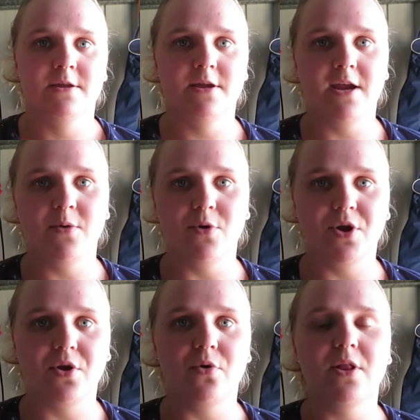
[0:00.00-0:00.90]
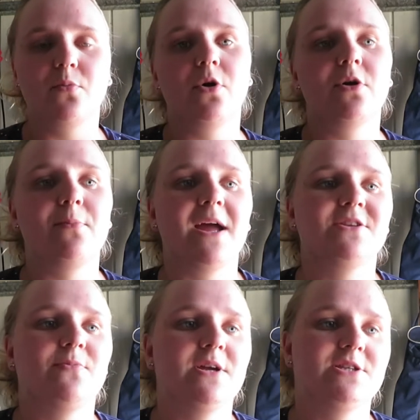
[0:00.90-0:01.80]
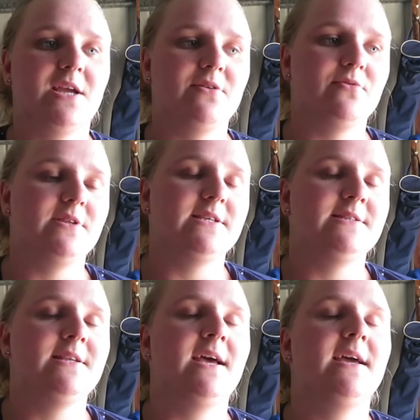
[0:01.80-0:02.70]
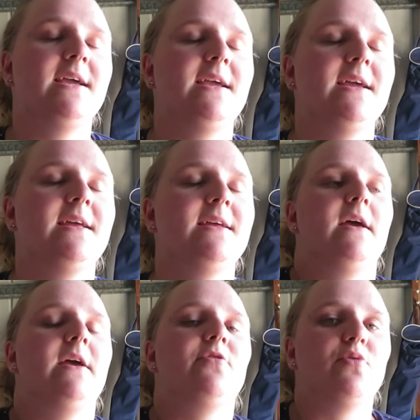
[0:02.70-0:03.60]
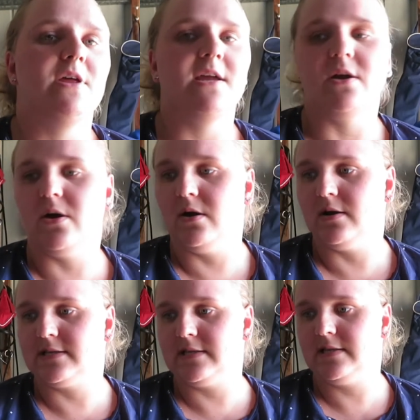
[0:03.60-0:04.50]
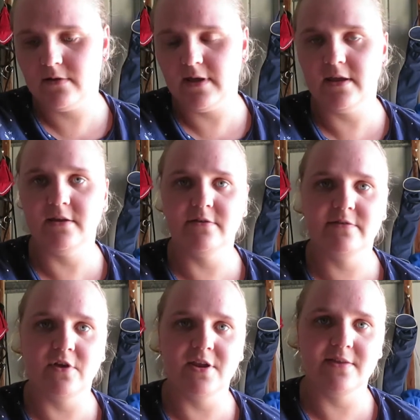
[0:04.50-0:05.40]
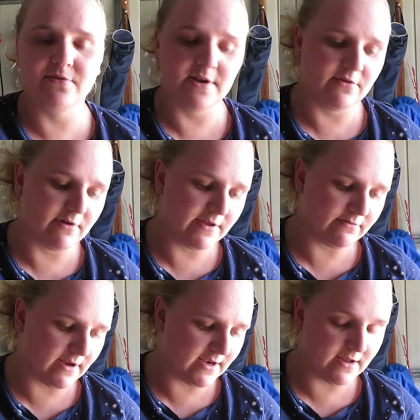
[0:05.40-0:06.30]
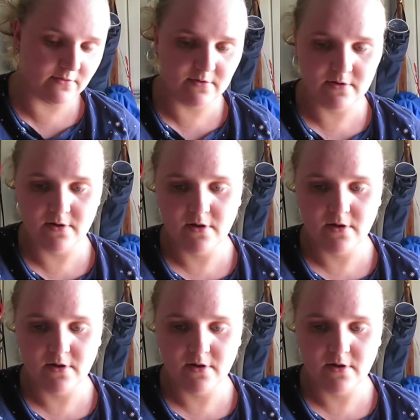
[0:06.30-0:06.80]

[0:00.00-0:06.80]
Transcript: G'day one and all and welcome back to my channel. Today is really hot. It is 33 degrees right now.